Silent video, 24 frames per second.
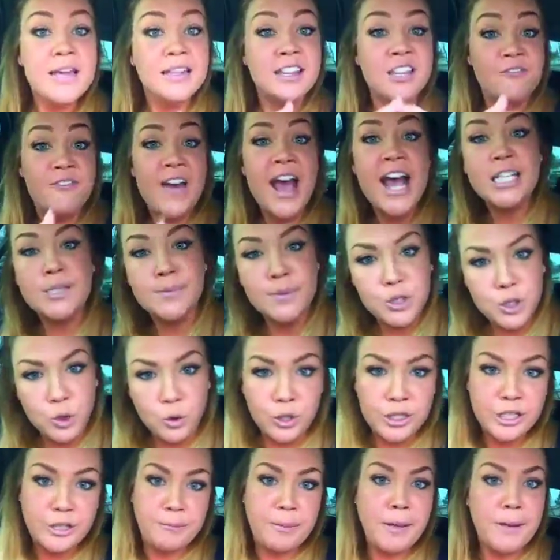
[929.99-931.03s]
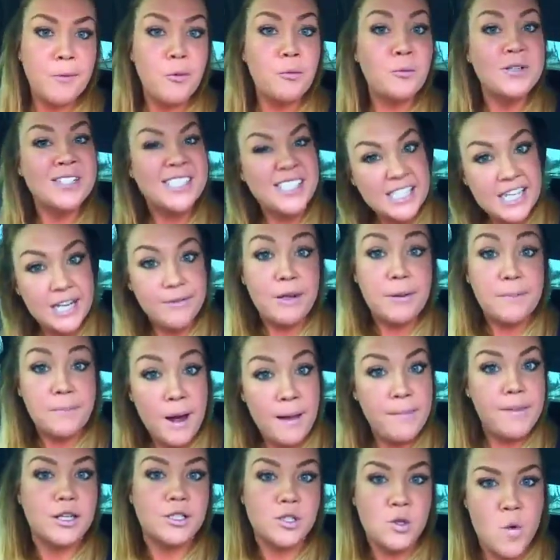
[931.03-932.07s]
The vast majority of people receiving
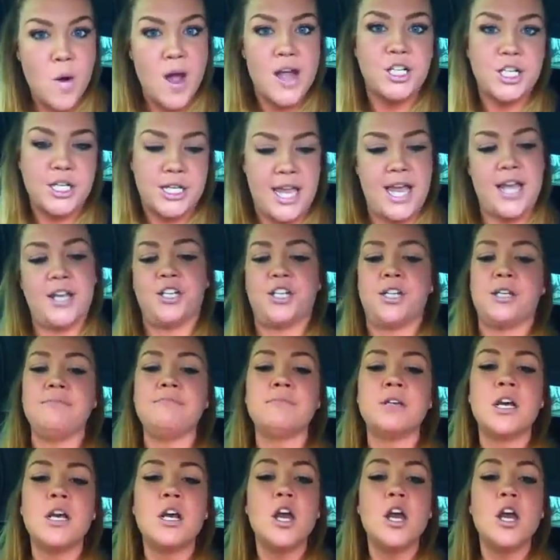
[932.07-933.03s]
public school education